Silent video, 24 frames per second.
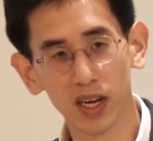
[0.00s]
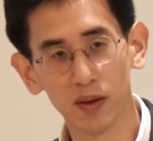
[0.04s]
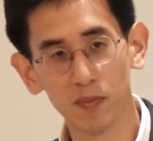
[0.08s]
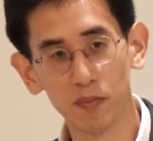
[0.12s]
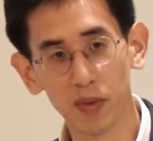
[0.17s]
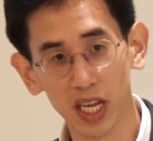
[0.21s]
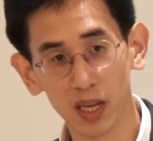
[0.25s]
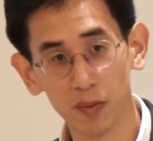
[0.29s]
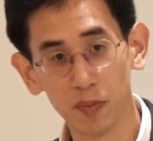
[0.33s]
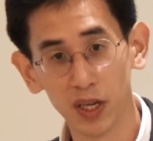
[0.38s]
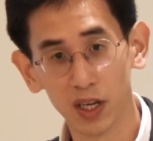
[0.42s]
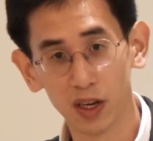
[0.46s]

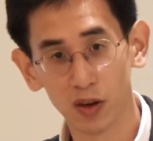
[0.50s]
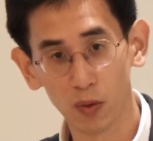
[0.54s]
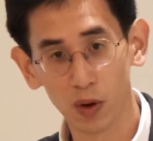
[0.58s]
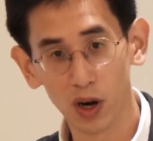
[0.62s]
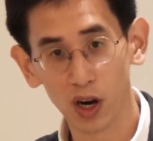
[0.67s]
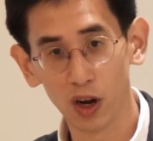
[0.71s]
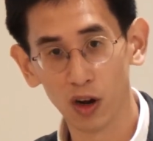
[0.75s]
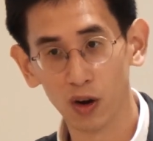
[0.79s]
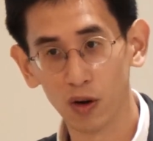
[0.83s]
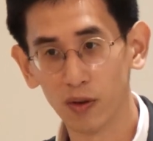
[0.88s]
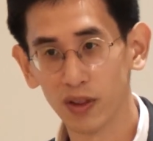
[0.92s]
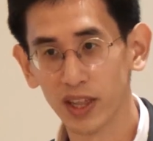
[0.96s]
make me
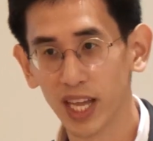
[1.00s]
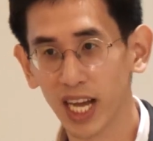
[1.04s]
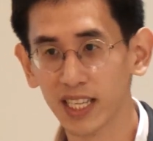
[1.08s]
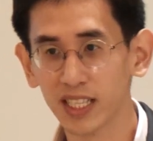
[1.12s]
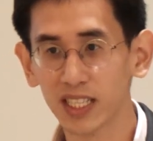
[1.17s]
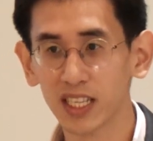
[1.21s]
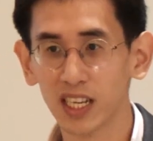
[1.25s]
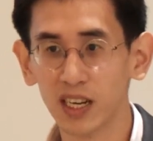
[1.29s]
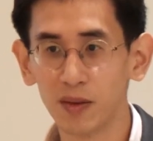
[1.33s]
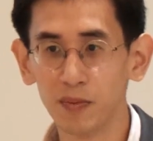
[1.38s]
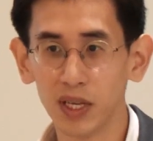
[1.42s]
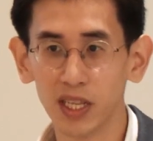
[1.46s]
grow, that's
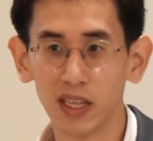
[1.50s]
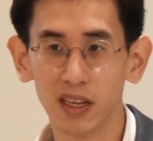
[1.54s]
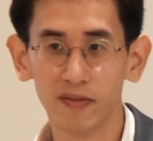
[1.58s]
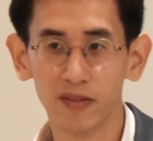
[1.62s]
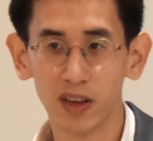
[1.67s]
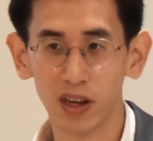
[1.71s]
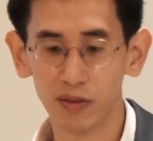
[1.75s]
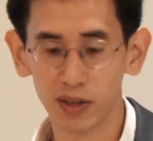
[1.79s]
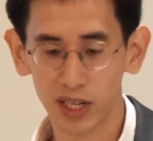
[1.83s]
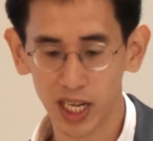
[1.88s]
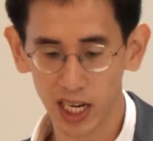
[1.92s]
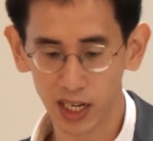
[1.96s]
going to be the
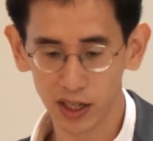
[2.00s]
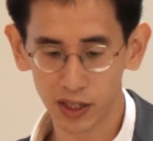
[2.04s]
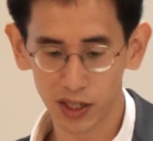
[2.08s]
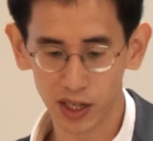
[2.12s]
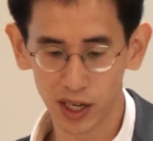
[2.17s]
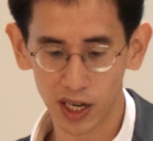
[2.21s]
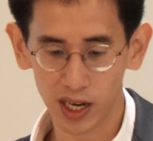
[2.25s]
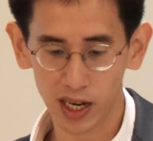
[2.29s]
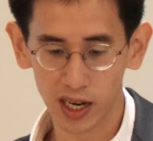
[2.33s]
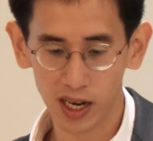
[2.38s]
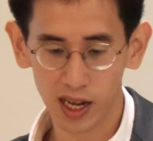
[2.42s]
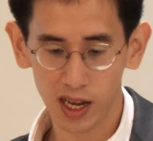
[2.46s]

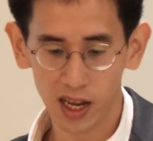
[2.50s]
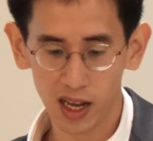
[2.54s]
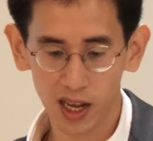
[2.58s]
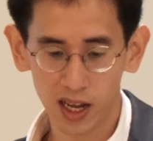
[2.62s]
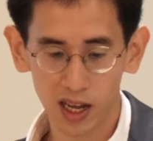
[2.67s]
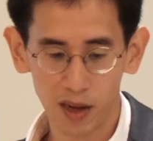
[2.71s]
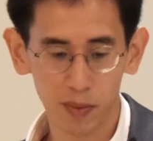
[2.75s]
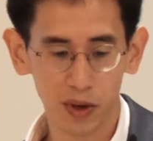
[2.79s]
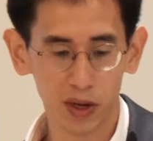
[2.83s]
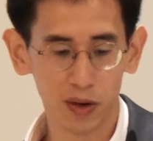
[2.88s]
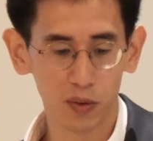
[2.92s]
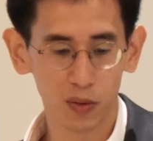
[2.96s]
foundation
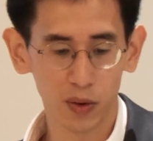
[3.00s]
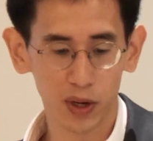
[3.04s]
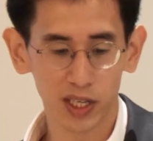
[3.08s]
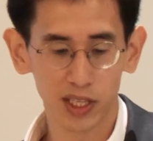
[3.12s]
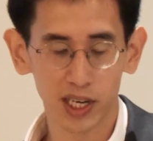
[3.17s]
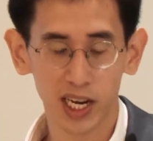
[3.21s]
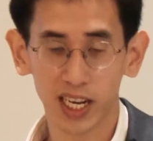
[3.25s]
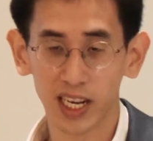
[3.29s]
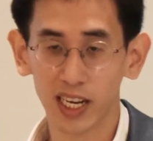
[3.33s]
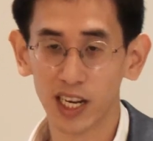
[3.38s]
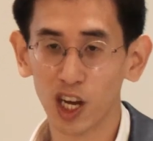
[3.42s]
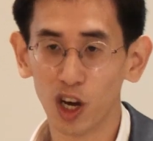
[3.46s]
upon which
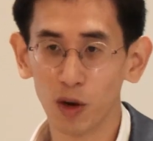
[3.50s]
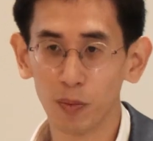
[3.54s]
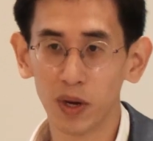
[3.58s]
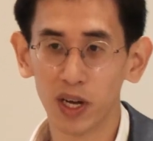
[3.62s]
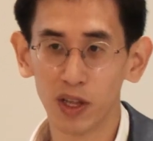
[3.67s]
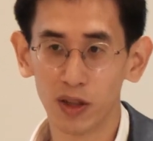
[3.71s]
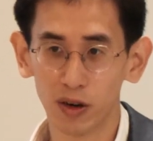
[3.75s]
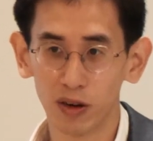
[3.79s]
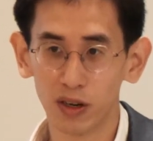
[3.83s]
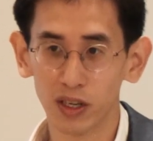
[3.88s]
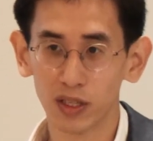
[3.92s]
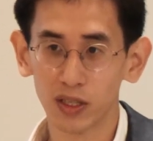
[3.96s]
I can help
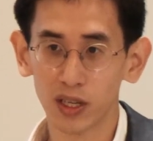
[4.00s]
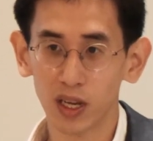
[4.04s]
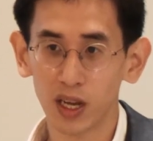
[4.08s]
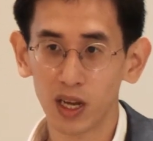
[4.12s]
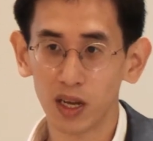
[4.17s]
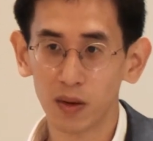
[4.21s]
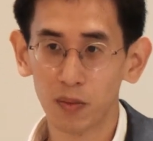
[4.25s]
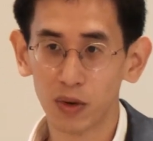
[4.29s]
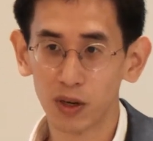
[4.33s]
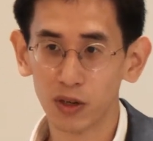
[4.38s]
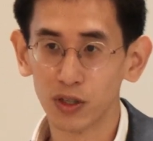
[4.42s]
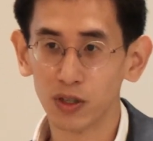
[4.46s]
others
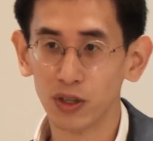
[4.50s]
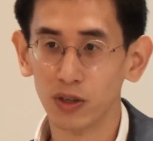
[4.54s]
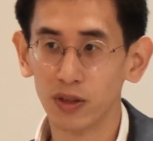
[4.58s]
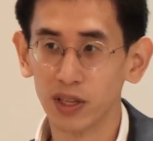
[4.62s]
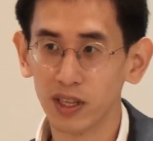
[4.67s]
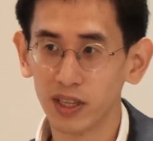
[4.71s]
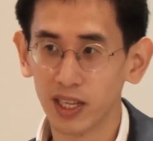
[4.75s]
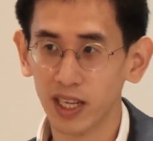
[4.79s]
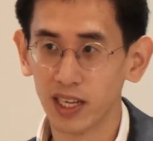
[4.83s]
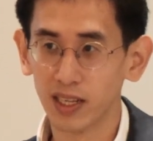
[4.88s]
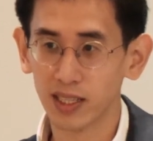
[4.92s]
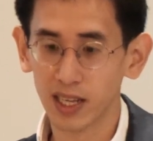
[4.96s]
pursue the
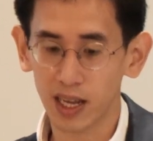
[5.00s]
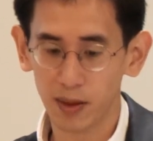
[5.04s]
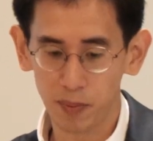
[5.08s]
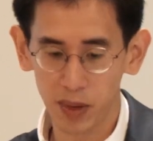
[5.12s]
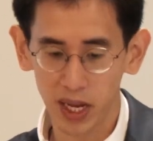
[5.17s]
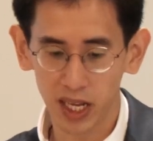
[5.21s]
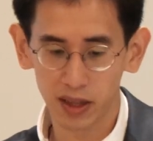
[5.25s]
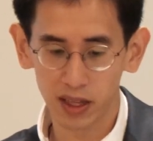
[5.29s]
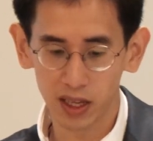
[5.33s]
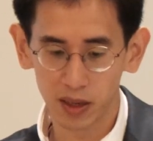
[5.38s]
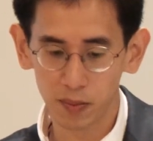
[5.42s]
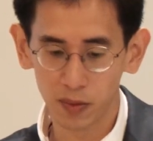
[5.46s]
things that
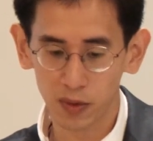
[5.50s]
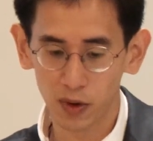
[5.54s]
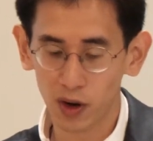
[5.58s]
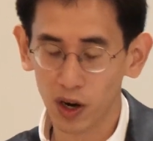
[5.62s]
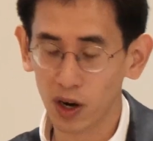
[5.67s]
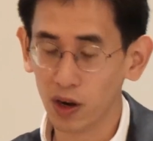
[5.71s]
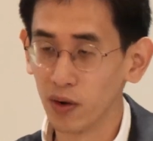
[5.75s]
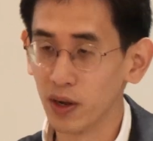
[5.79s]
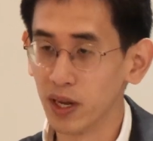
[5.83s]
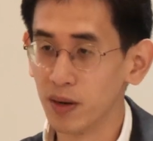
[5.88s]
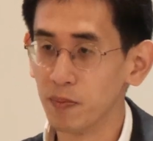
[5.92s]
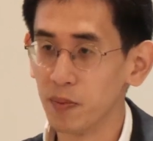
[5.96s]
make them
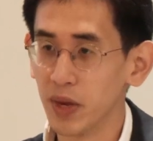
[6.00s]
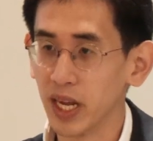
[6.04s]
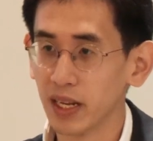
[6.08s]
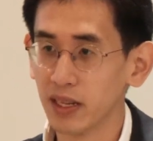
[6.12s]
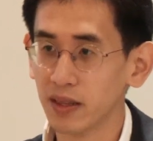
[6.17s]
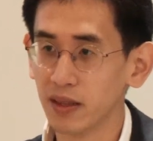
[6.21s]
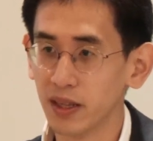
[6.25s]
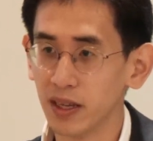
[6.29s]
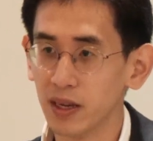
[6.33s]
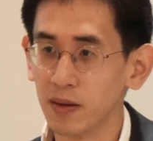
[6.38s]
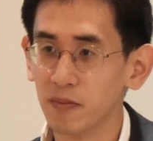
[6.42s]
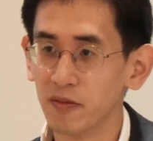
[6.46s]
grow and
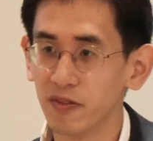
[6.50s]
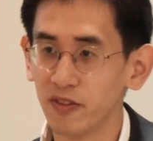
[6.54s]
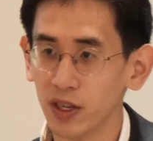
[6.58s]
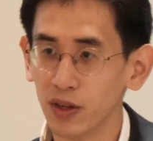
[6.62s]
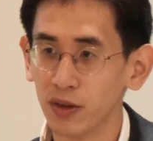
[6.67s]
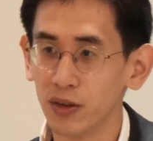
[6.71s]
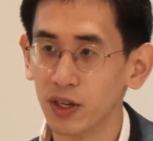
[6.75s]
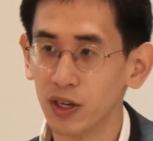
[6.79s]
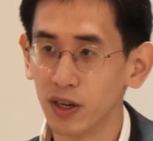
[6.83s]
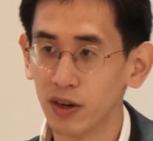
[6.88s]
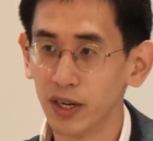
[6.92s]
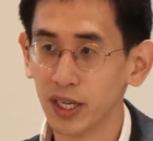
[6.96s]
make them feel
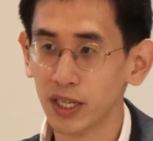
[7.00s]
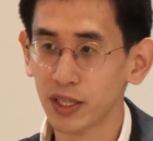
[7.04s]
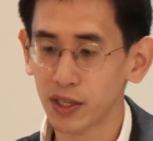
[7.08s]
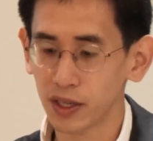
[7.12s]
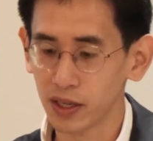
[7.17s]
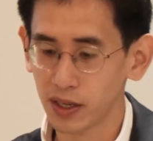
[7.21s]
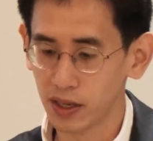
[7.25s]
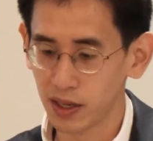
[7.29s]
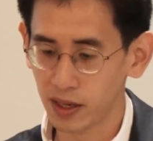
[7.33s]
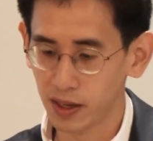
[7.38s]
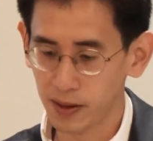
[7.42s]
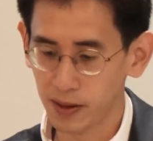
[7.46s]
nourished.